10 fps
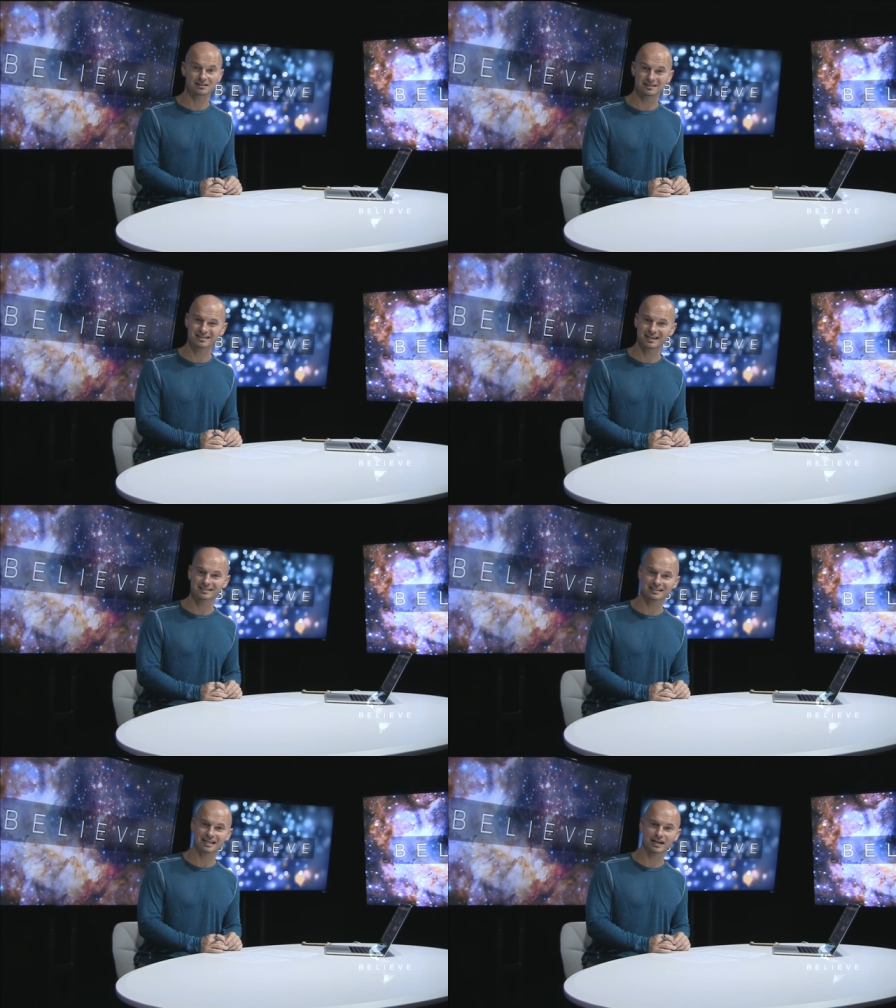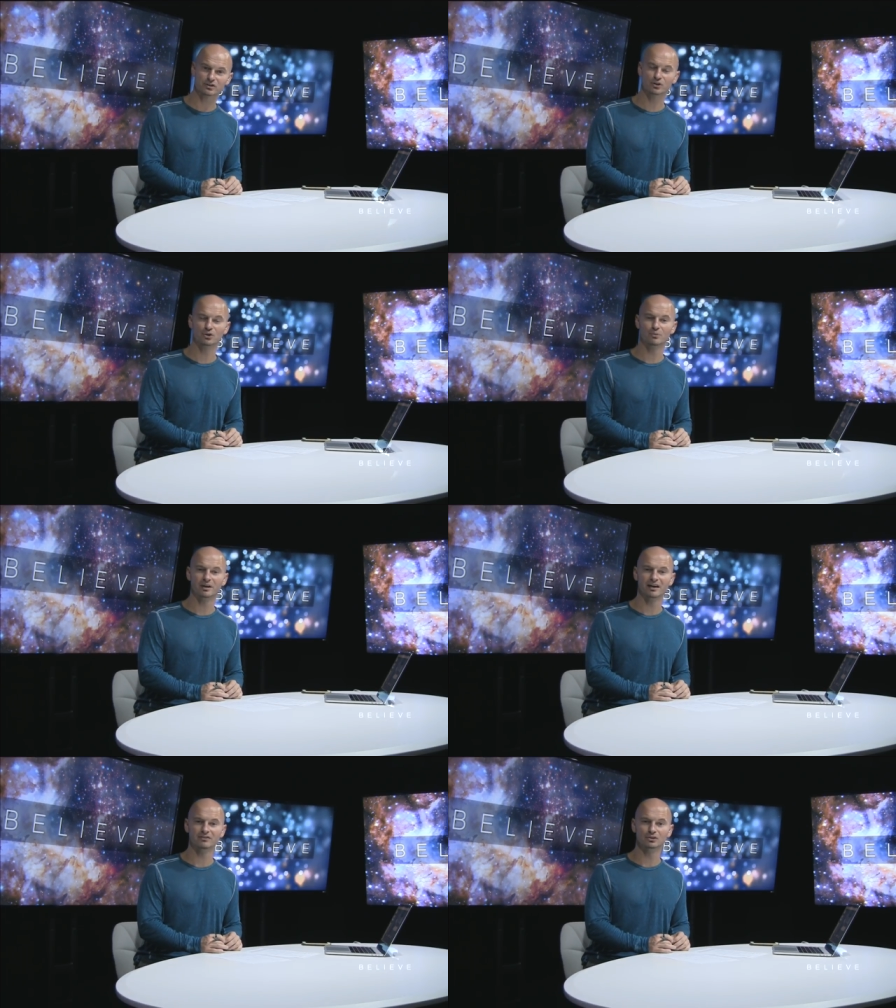They say it's the natural
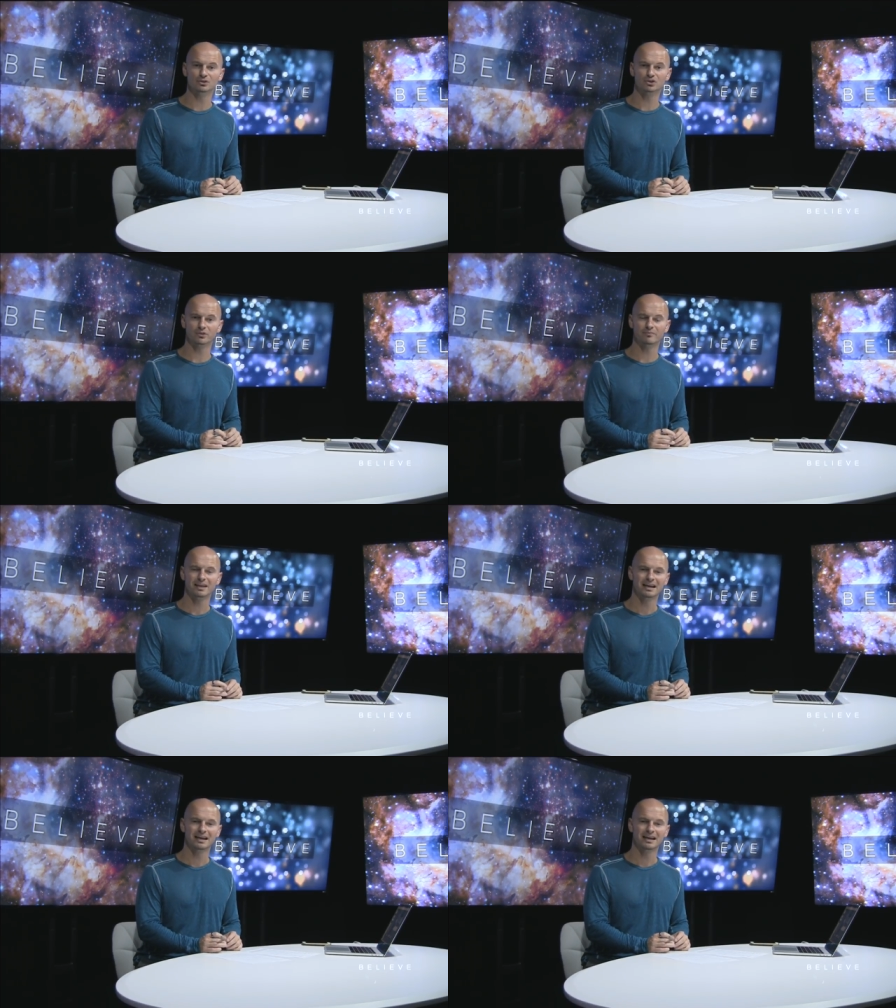human evolution.